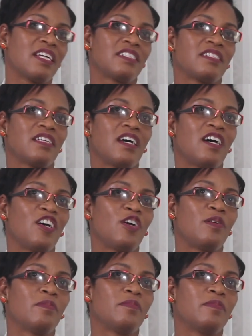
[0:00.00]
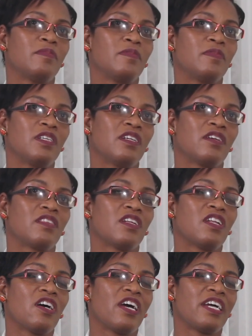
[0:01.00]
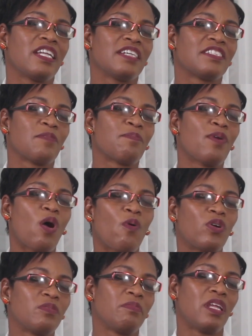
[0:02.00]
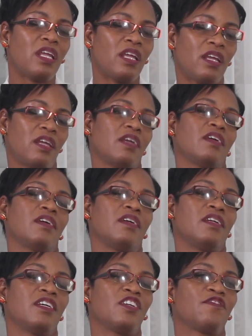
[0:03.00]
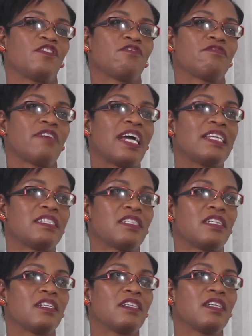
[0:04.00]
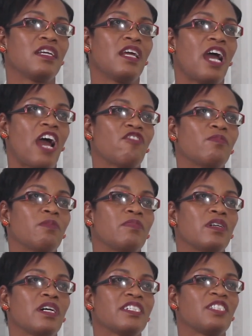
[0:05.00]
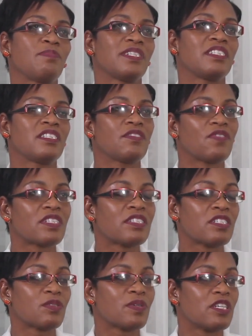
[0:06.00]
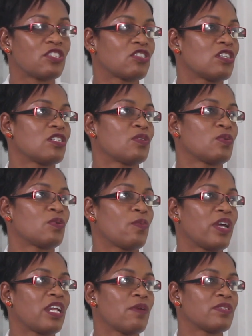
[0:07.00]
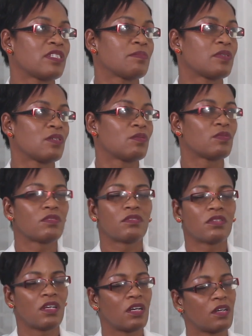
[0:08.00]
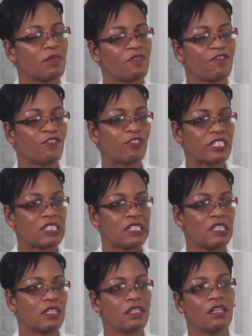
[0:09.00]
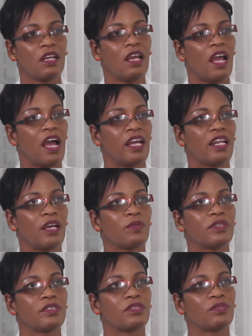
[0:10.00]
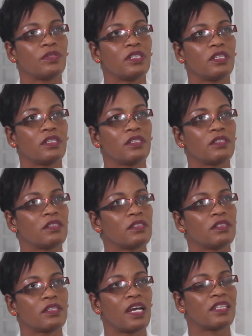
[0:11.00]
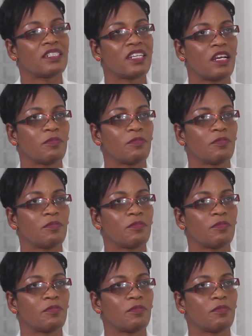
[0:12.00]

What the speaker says: that, you know, the Lord has empowered me, you know, for writing. I remember a specific situation when I was about 14, and I was doing, at the